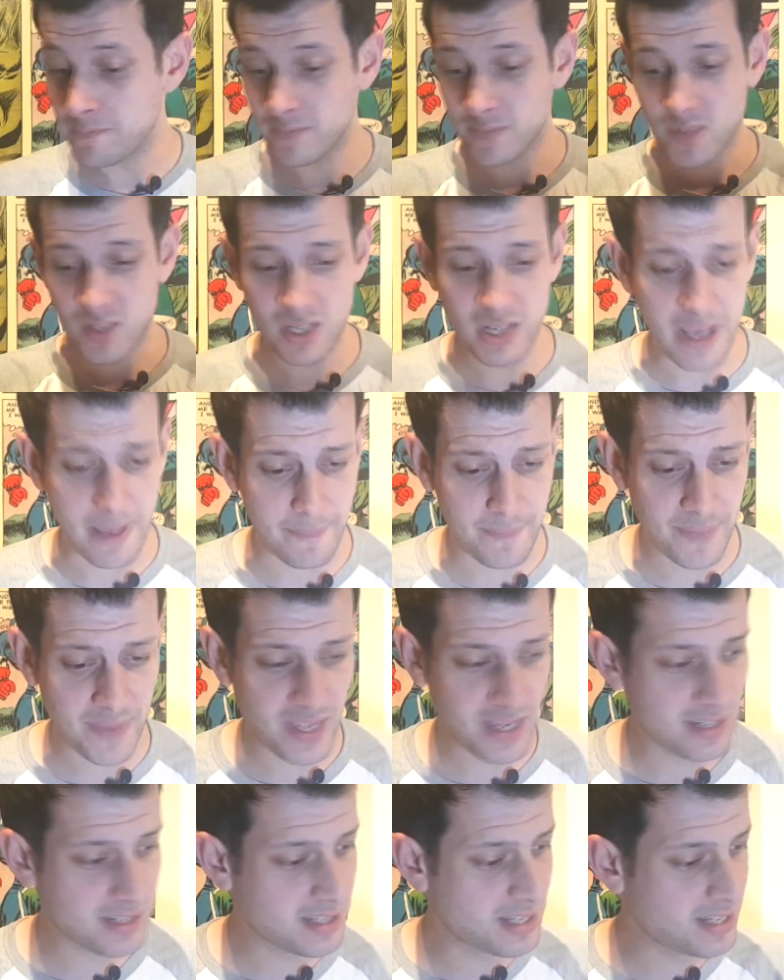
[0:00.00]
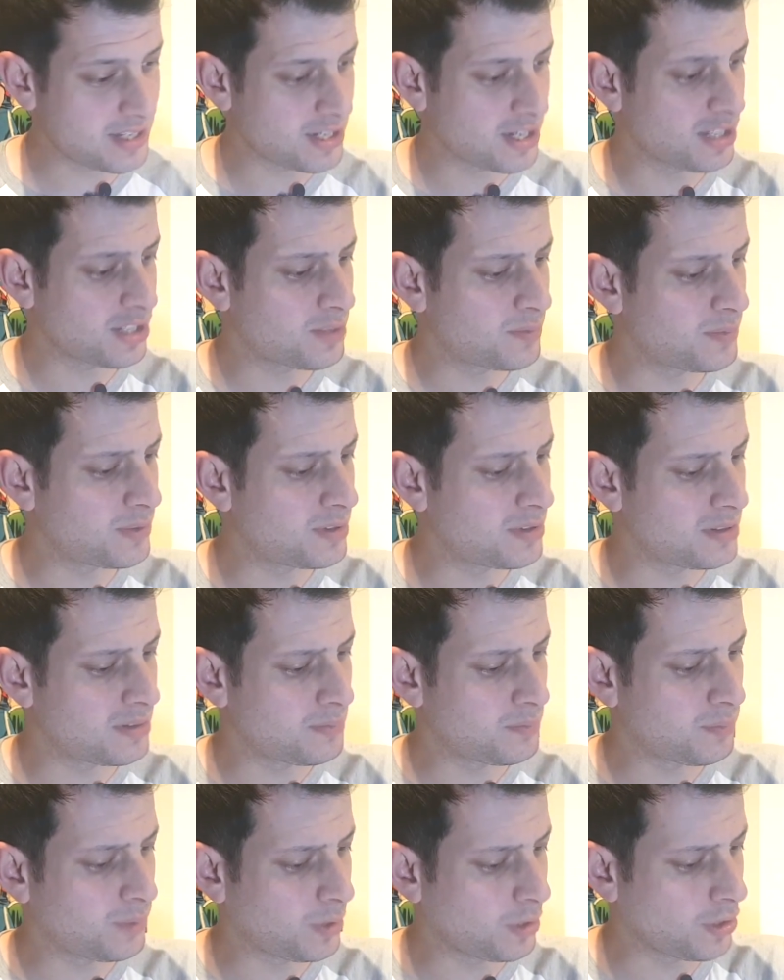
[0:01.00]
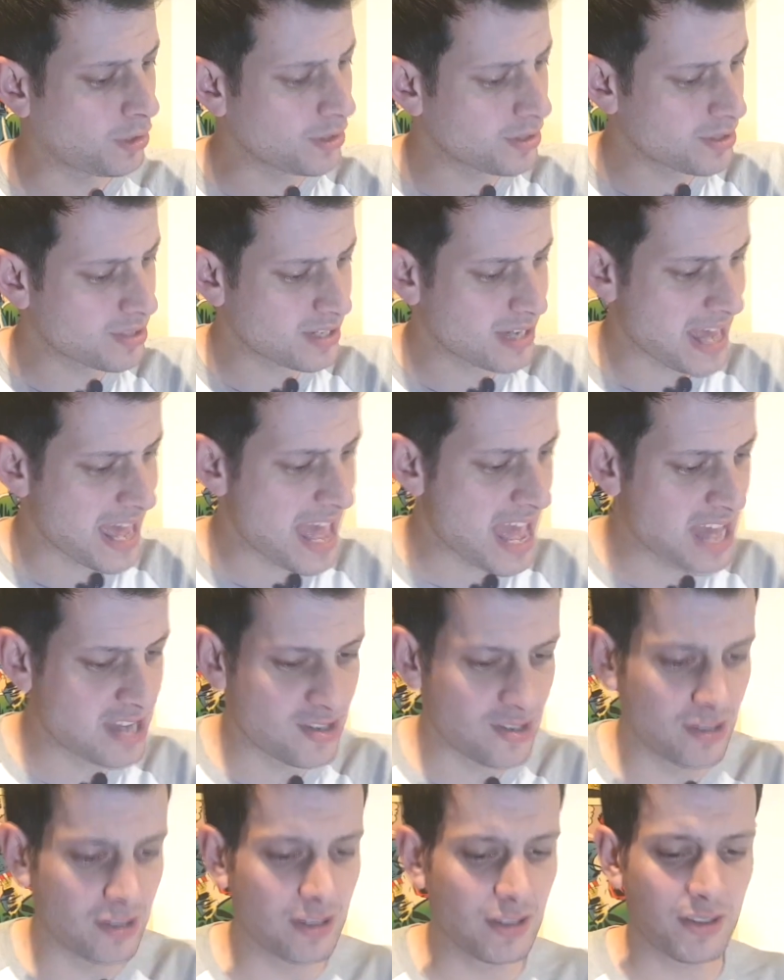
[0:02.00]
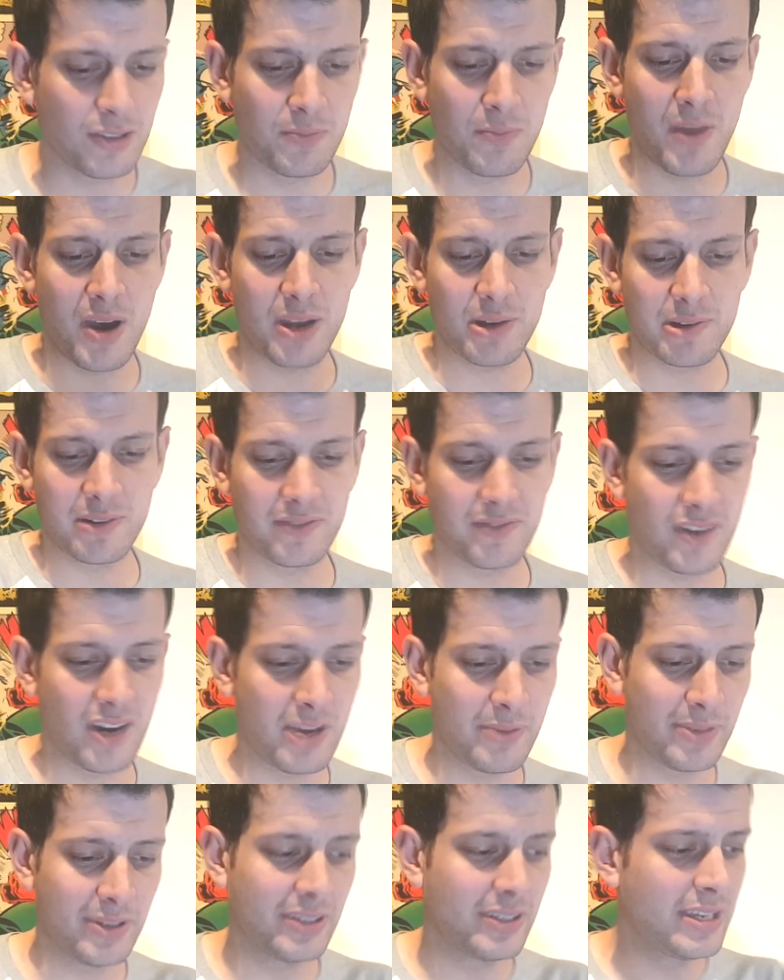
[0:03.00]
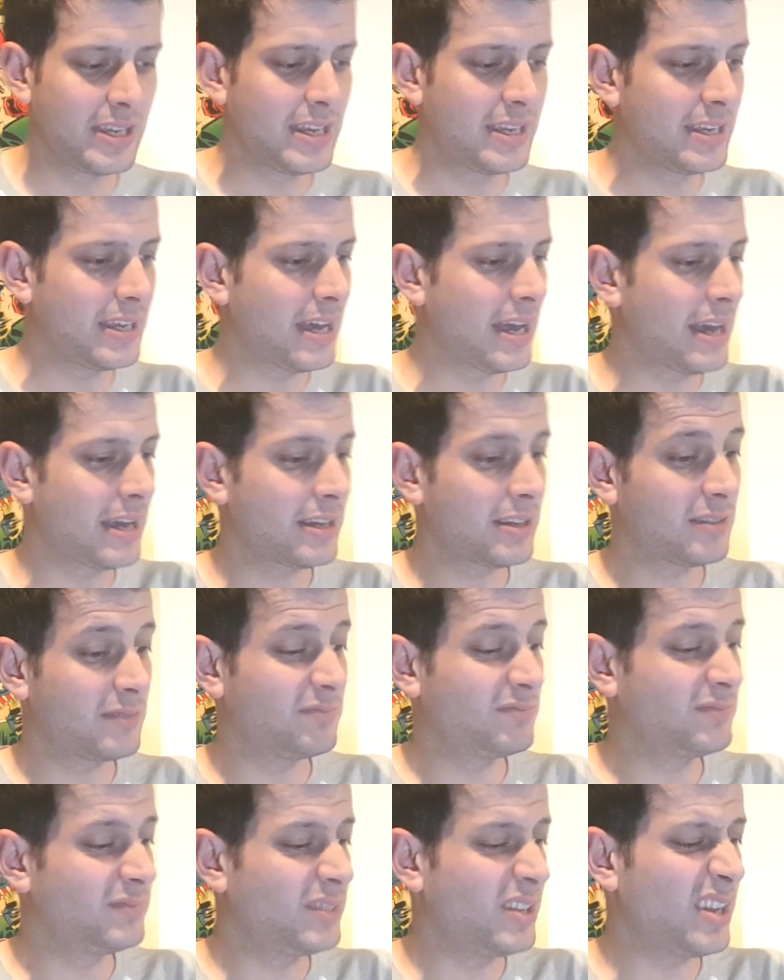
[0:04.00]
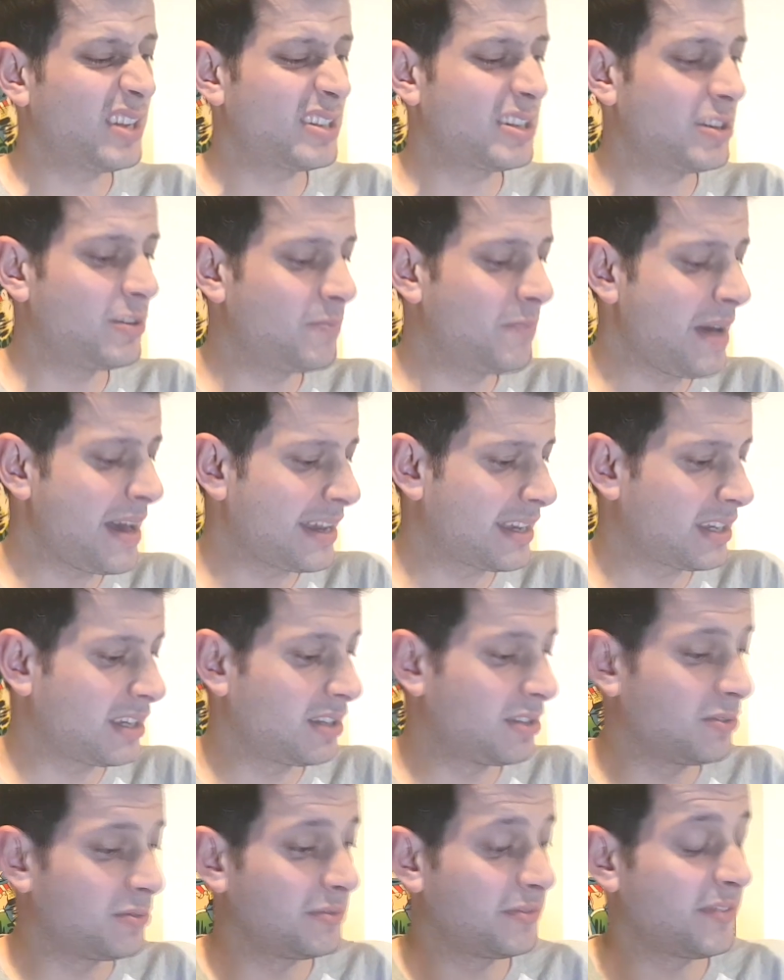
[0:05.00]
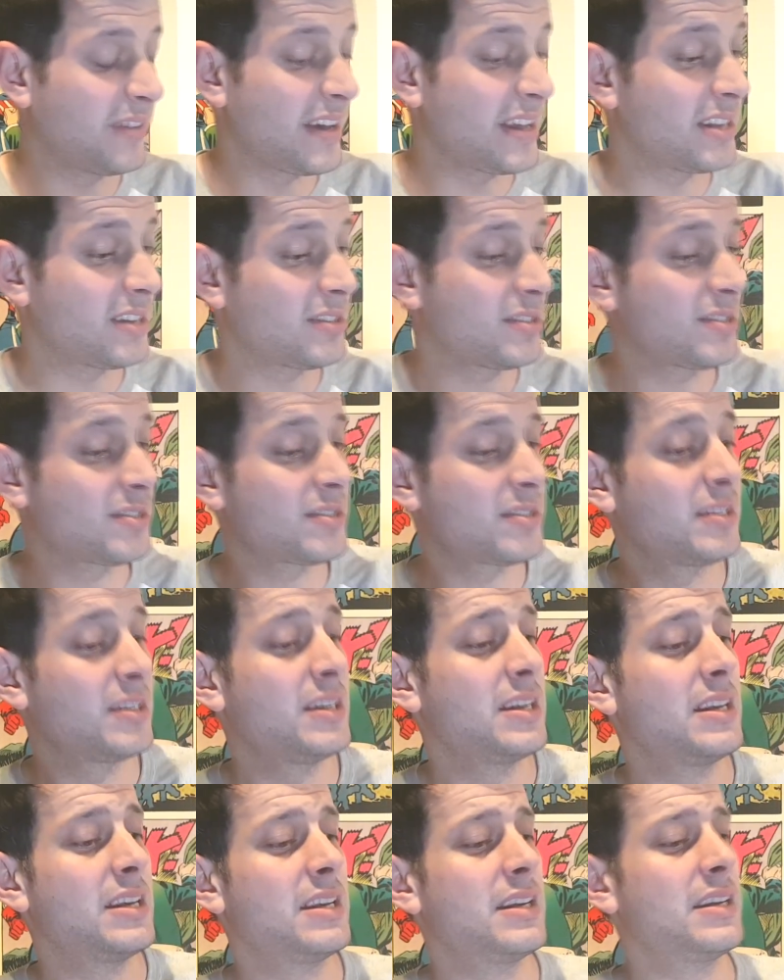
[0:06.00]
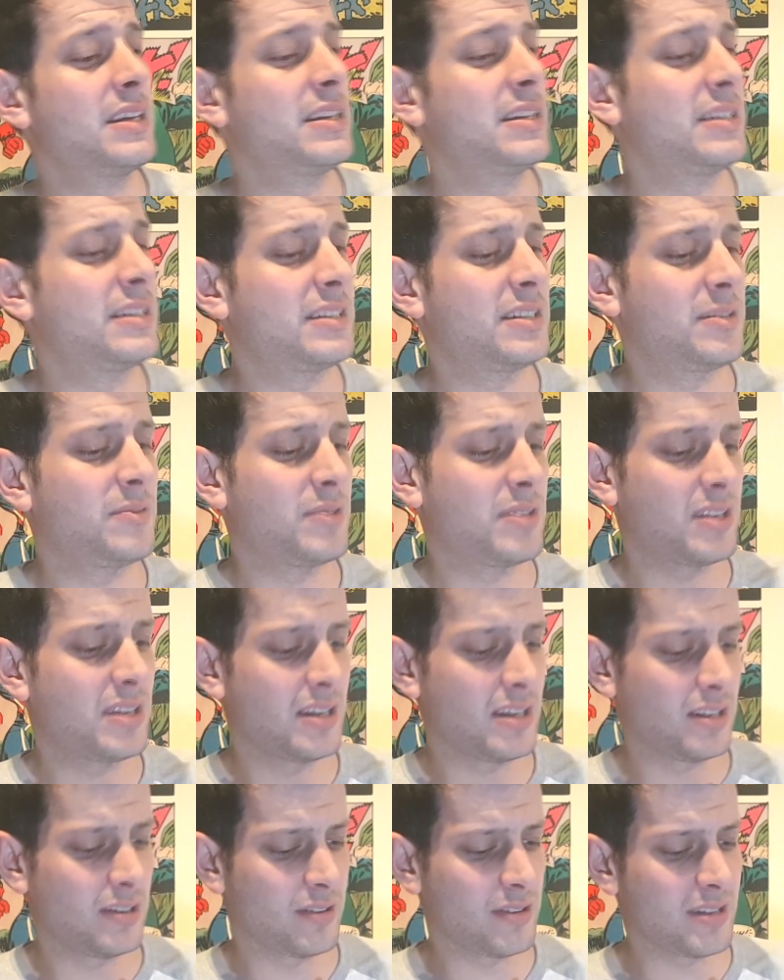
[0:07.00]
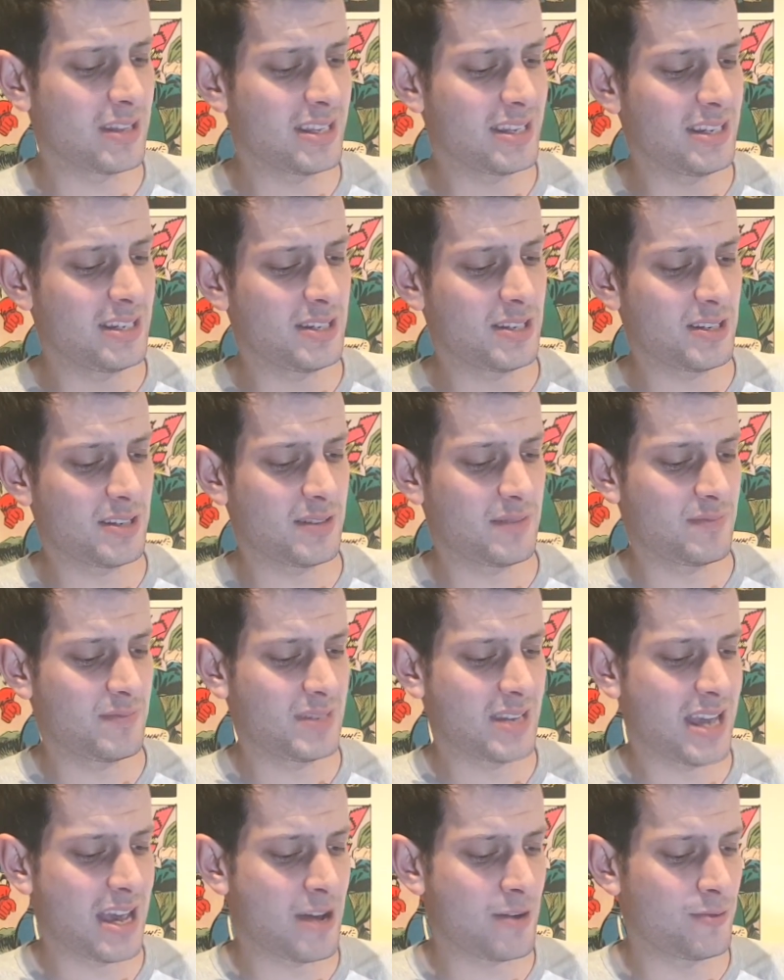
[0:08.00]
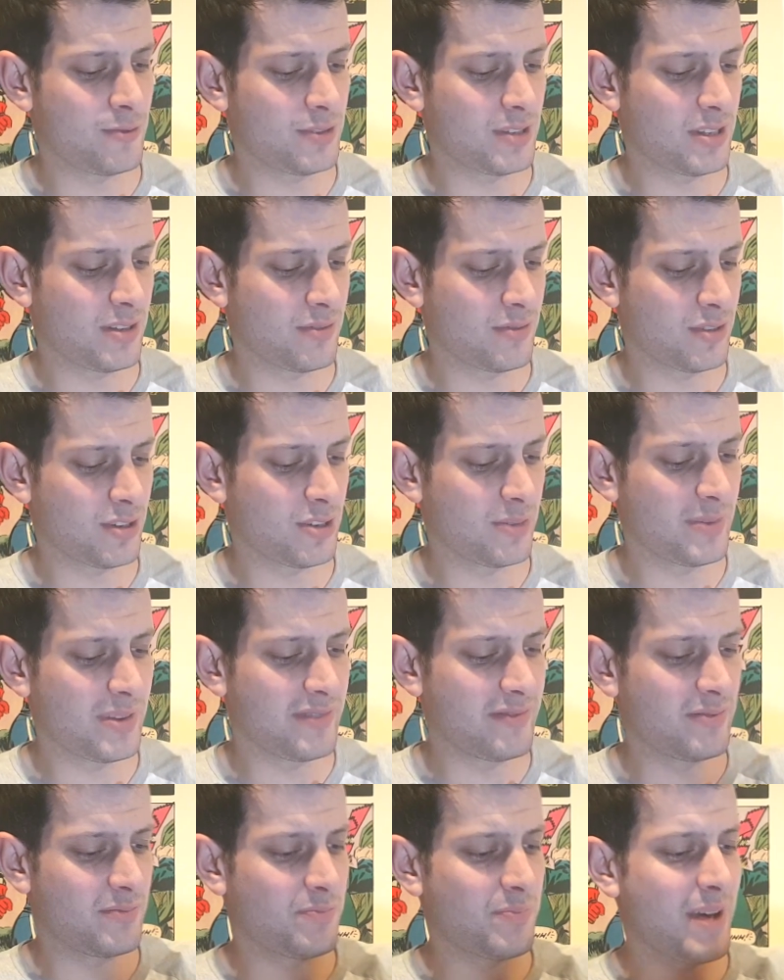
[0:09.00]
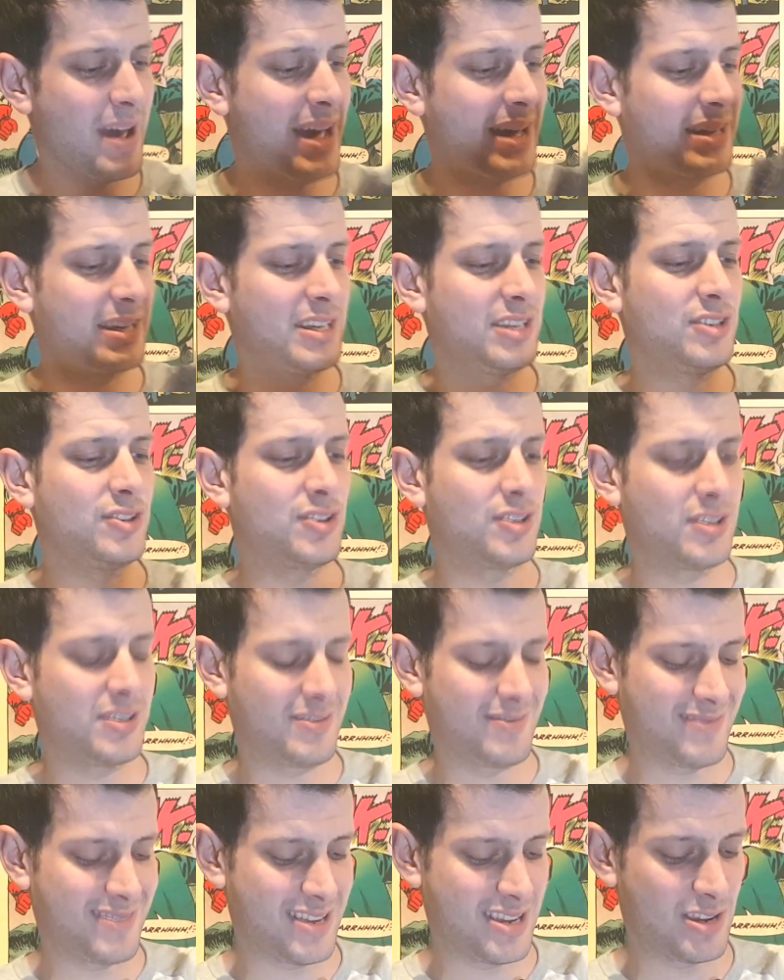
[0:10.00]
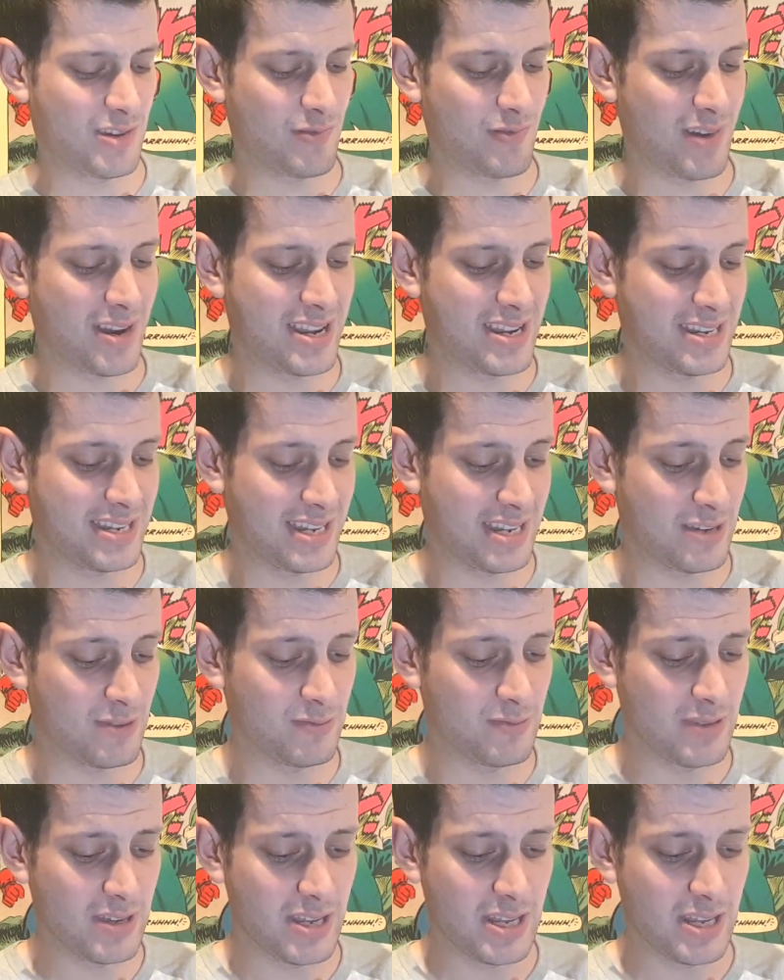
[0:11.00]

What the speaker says: So yeah, that's their Gentleman Plus edgeless microfiber. Nice little bag in all fairness. You can see with a lot of these towels, they don't come even packaged a great deal.